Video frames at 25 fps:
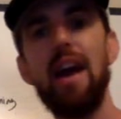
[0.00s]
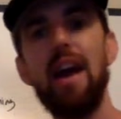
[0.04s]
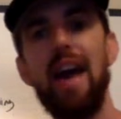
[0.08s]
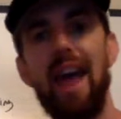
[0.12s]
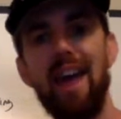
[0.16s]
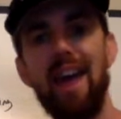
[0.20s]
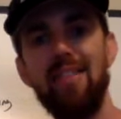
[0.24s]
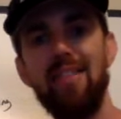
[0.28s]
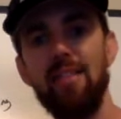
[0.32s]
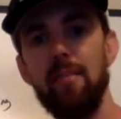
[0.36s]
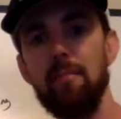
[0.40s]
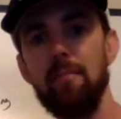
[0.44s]

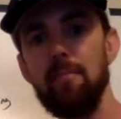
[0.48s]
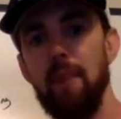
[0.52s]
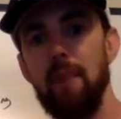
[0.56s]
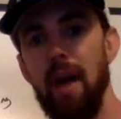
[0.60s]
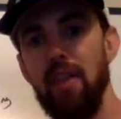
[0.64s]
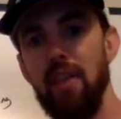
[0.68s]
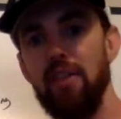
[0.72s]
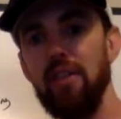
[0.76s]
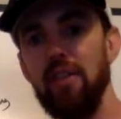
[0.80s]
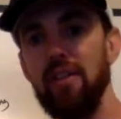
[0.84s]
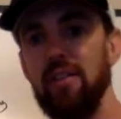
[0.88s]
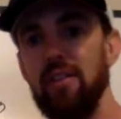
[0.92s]
and the
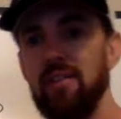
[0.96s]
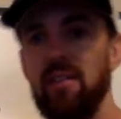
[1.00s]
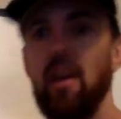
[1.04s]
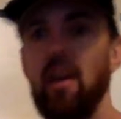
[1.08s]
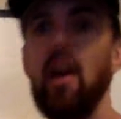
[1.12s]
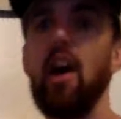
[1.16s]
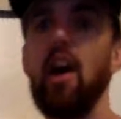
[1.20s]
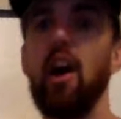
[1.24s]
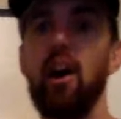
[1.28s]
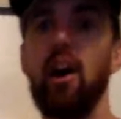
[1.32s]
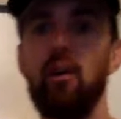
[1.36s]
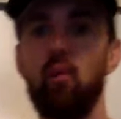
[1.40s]
methods
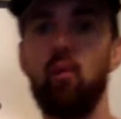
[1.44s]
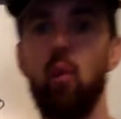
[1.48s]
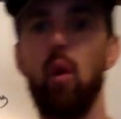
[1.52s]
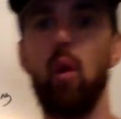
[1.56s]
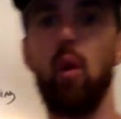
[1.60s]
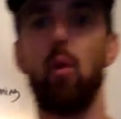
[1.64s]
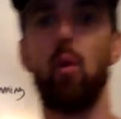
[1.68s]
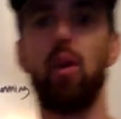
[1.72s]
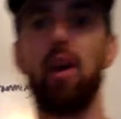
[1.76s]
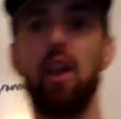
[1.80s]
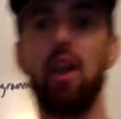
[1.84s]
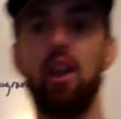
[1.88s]
of what
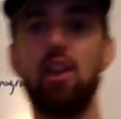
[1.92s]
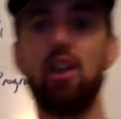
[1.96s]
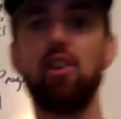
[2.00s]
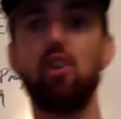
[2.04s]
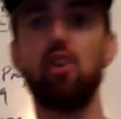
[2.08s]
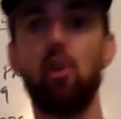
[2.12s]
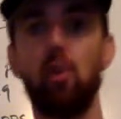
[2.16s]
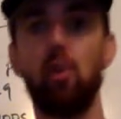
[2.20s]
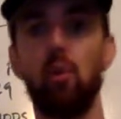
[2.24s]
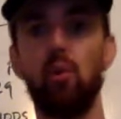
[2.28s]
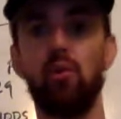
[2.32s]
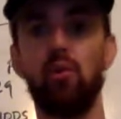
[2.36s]
we're going to
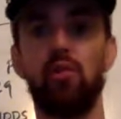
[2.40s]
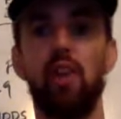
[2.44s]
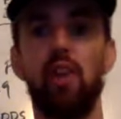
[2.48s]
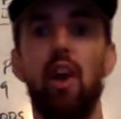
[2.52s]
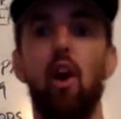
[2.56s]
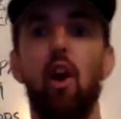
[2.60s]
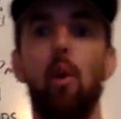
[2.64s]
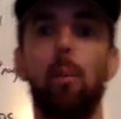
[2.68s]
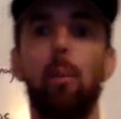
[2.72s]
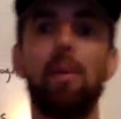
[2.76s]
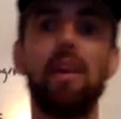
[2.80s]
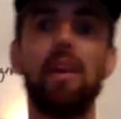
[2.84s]
use to
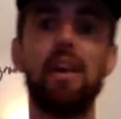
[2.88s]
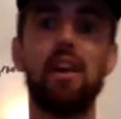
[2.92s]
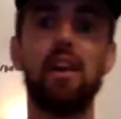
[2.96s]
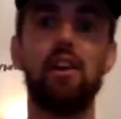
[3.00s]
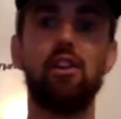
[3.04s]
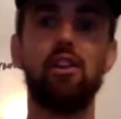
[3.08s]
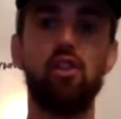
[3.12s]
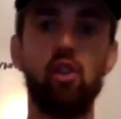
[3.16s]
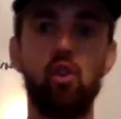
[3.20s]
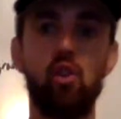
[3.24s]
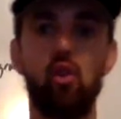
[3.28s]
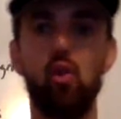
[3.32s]
help get
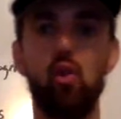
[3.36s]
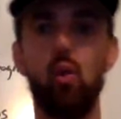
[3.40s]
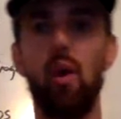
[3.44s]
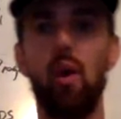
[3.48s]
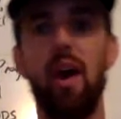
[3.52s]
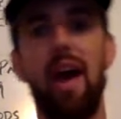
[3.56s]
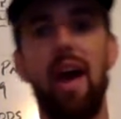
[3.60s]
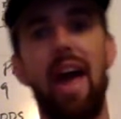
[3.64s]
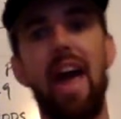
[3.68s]
you